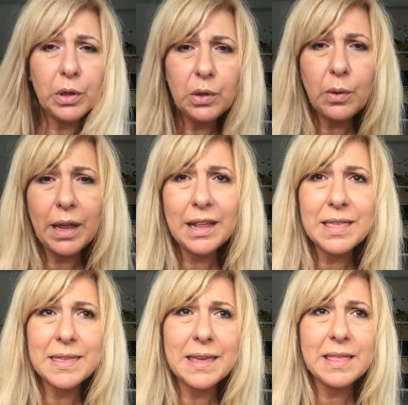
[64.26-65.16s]
with you and
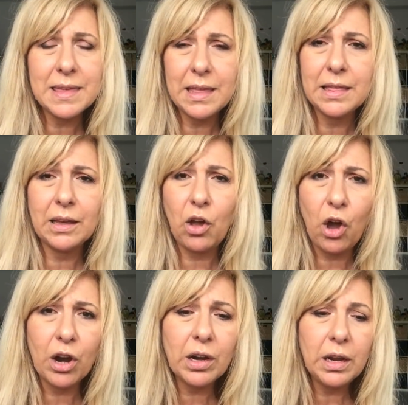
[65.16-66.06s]
it sits in the
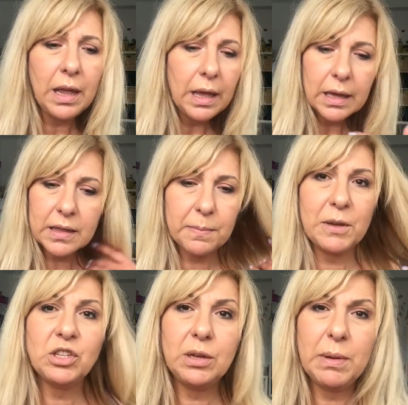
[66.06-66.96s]
car
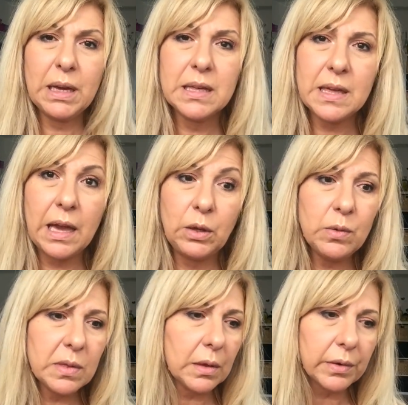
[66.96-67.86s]
especially because I
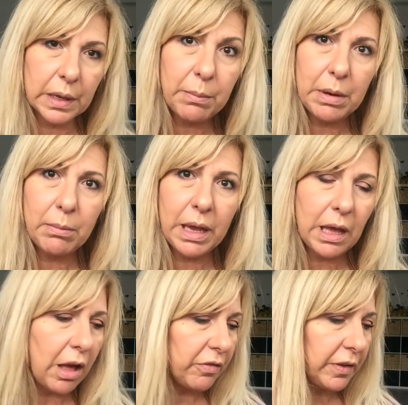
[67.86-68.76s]
use cream in my
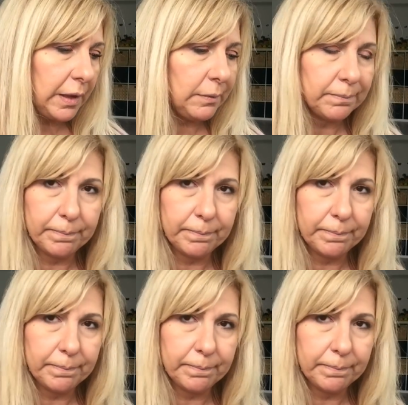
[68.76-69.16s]
coffee